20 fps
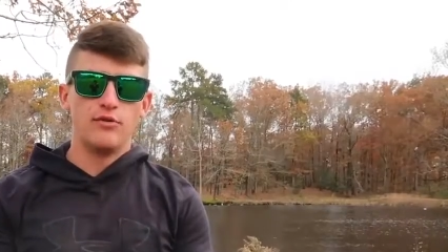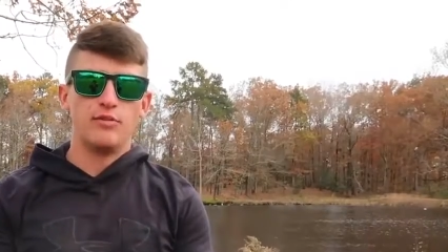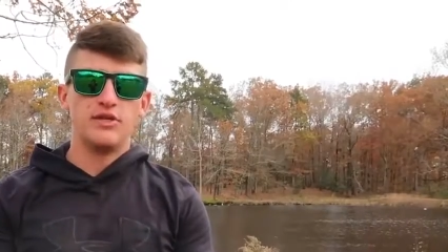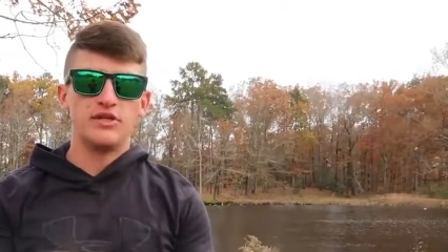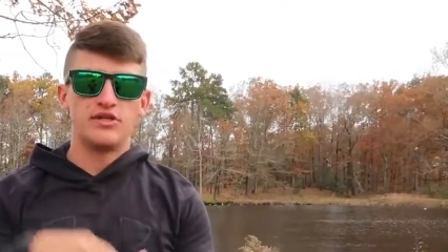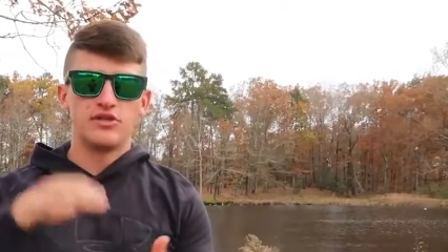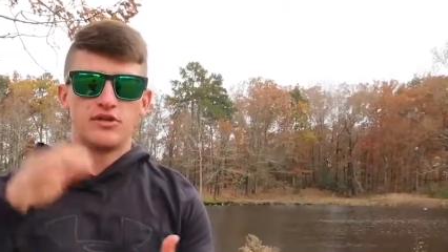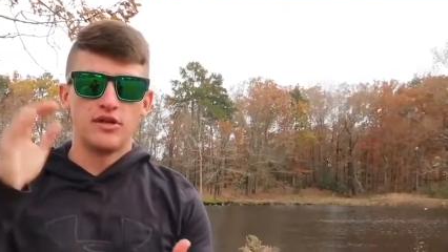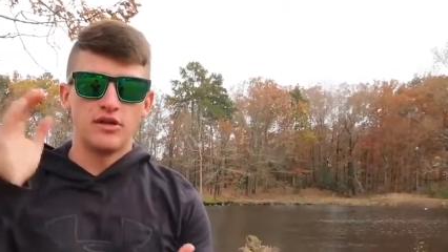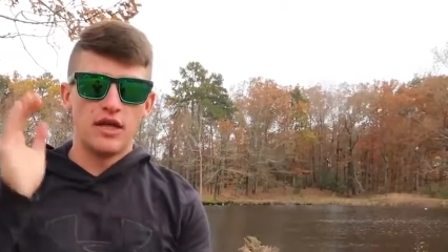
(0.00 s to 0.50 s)

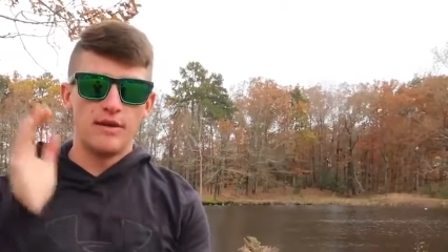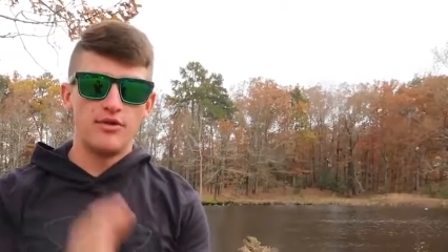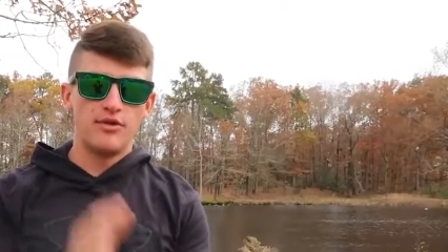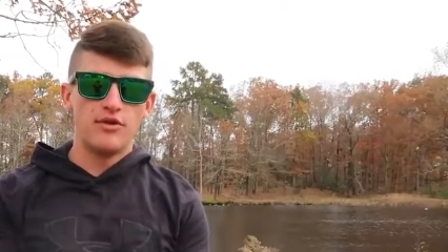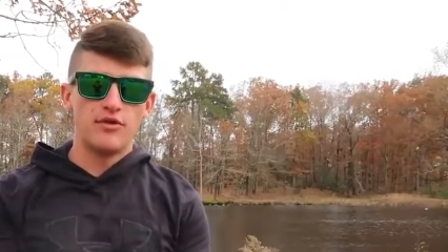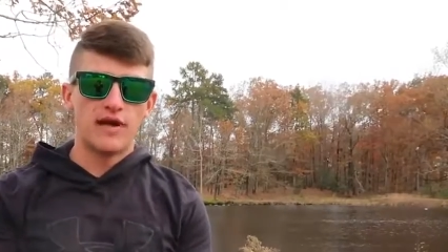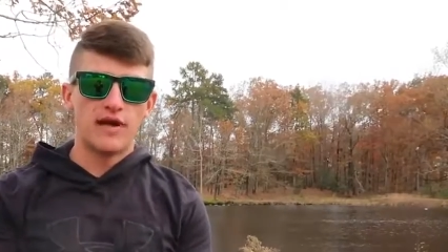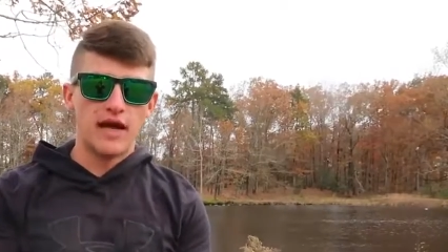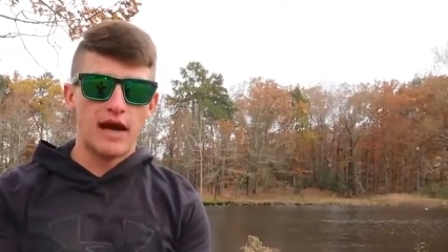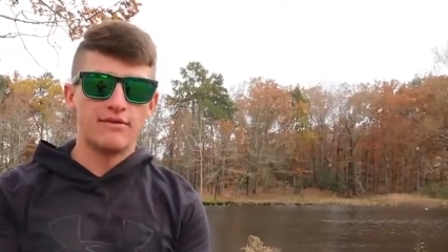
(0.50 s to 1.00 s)
Be sure to let me
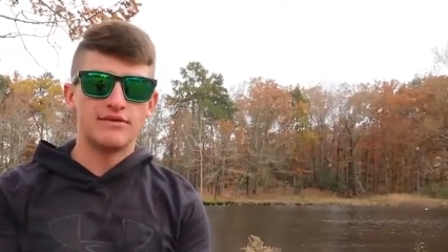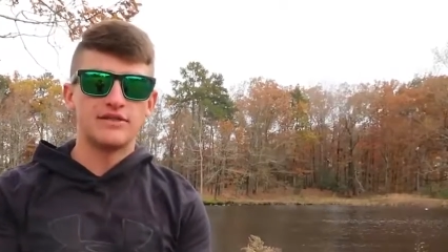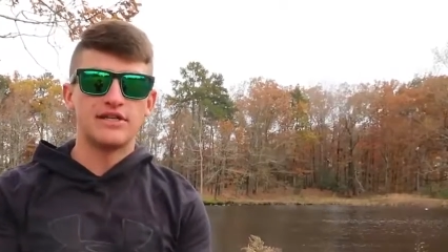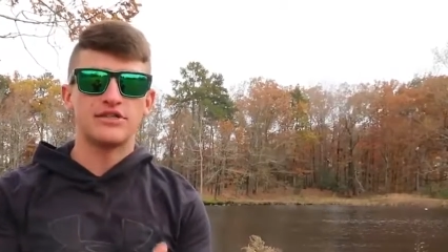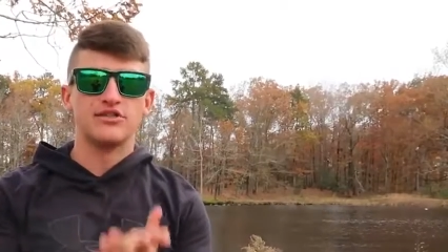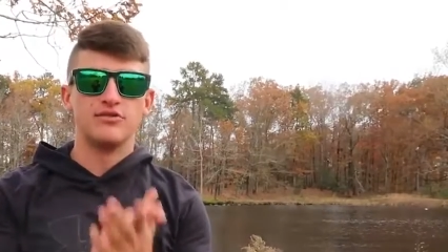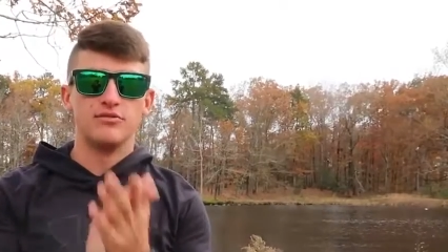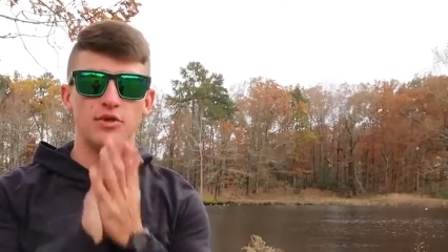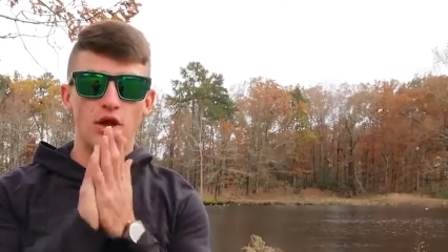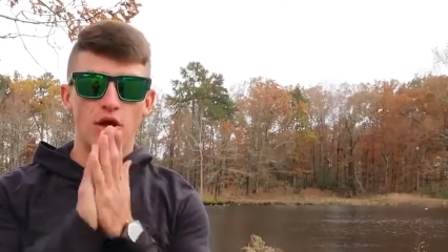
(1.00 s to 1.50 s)
know in the comment
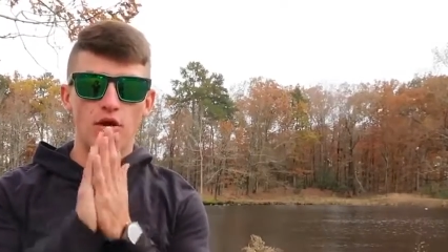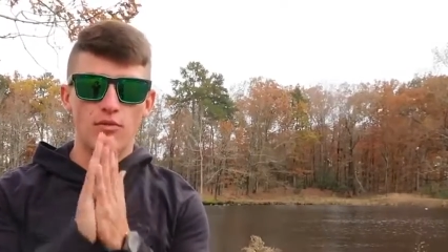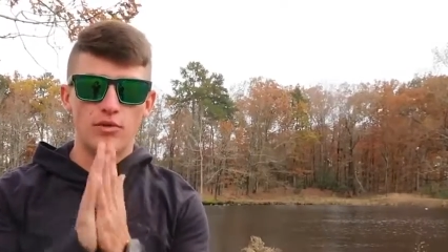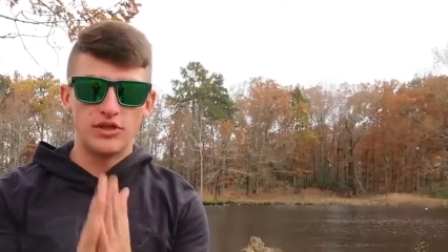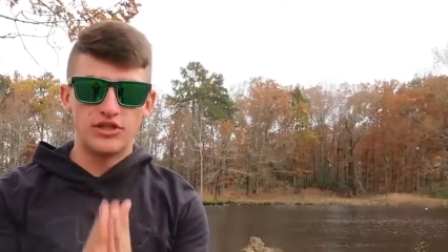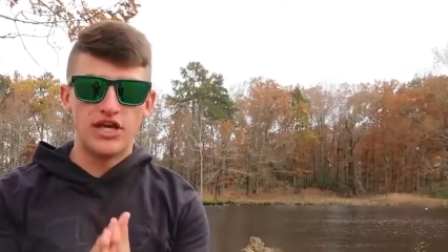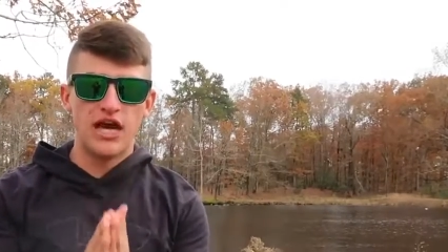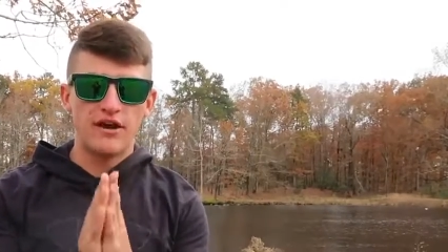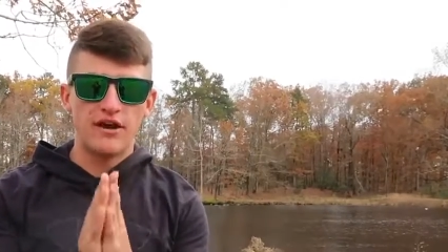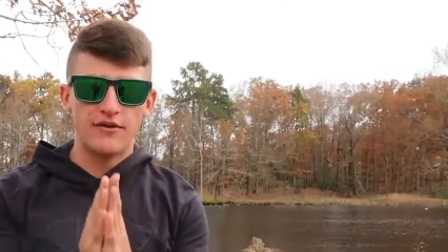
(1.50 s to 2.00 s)
section below
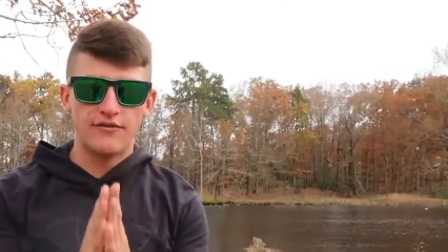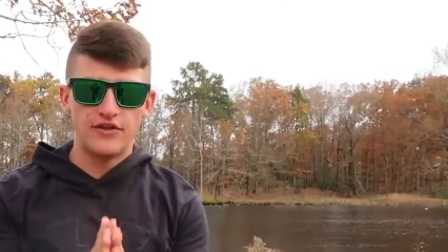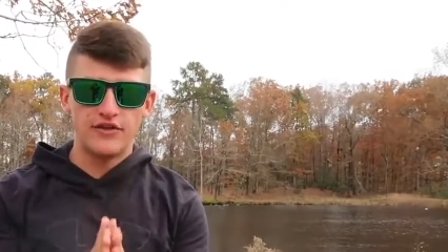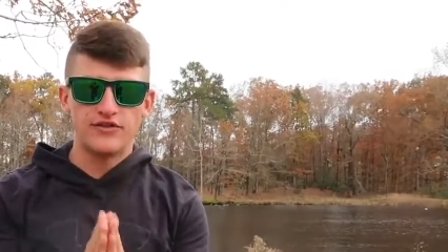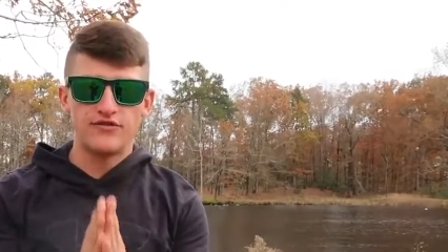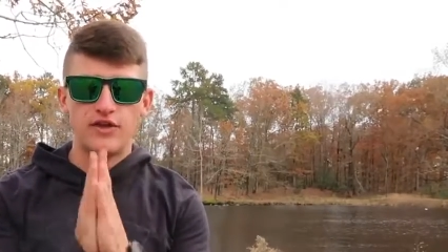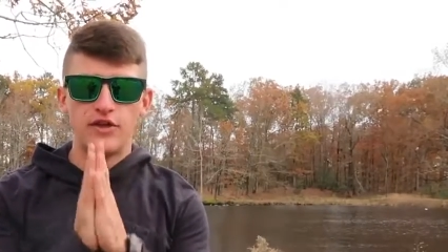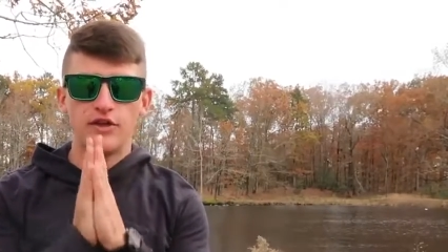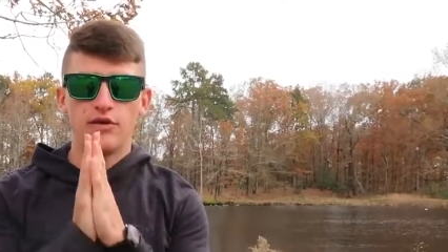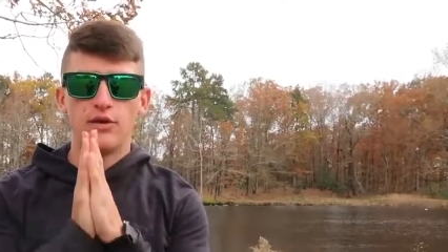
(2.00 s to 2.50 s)
which how to
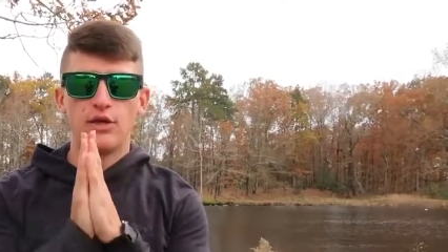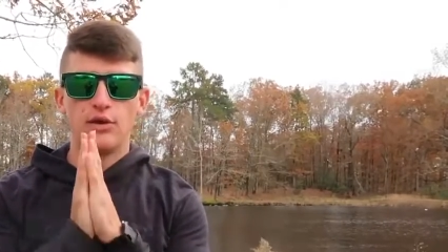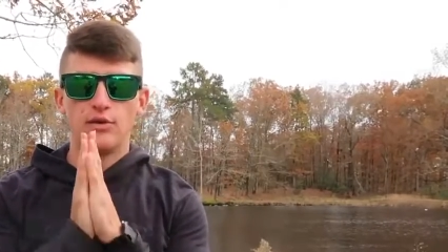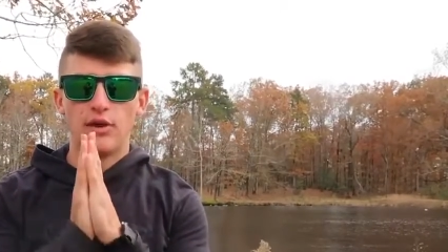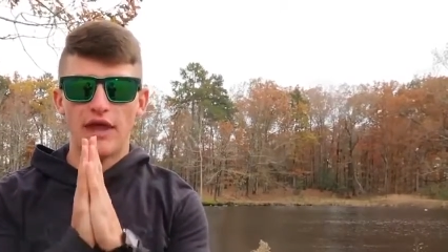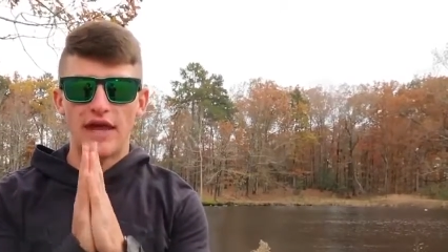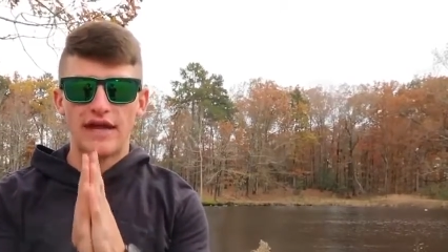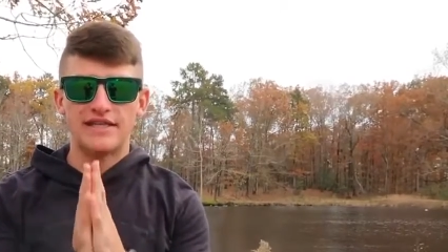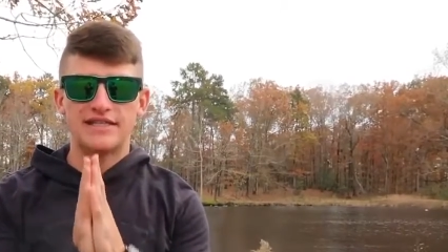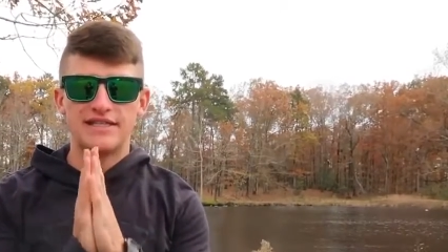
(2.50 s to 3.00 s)
fish video you
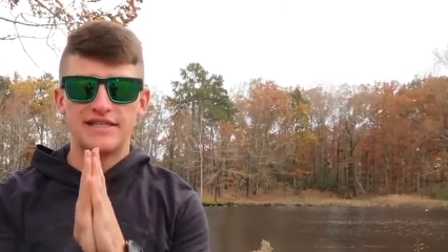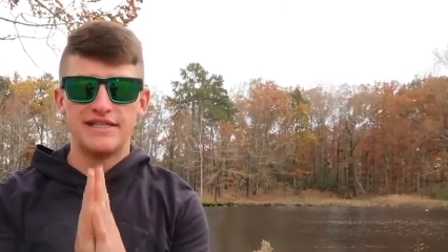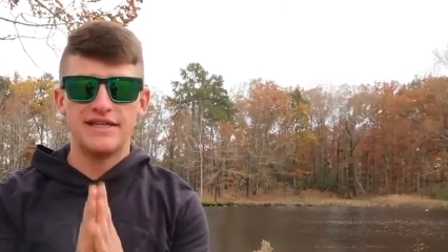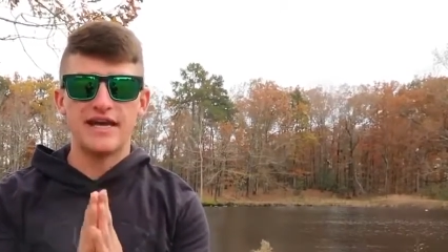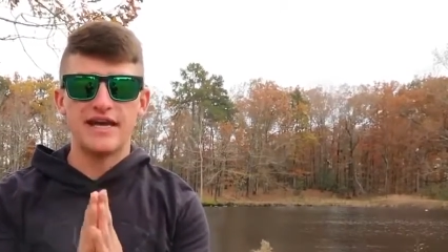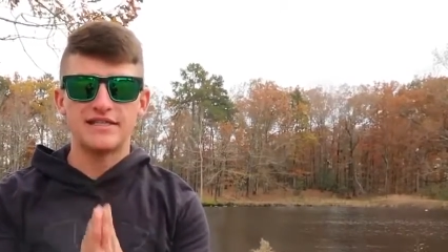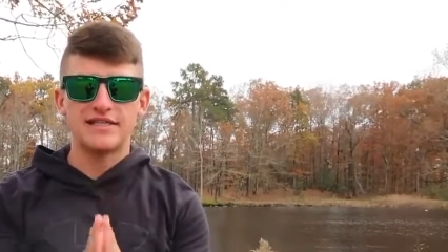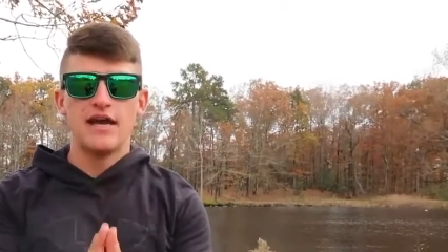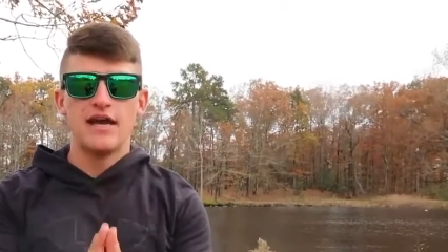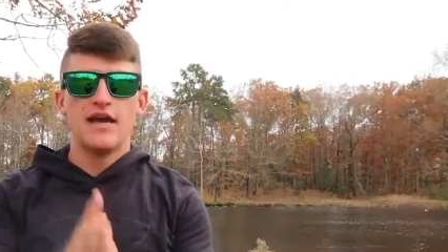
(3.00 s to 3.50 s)
would like to see
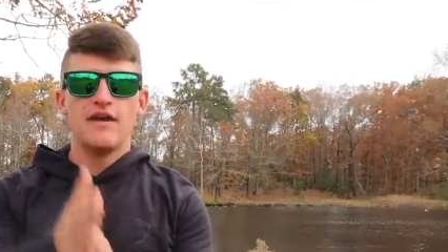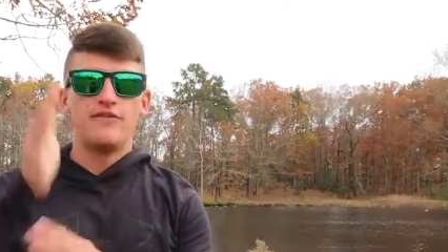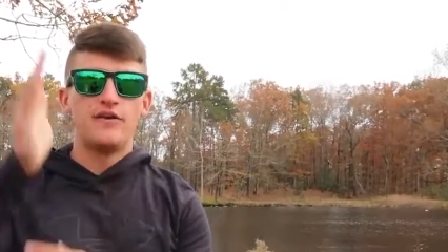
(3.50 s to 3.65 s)
next.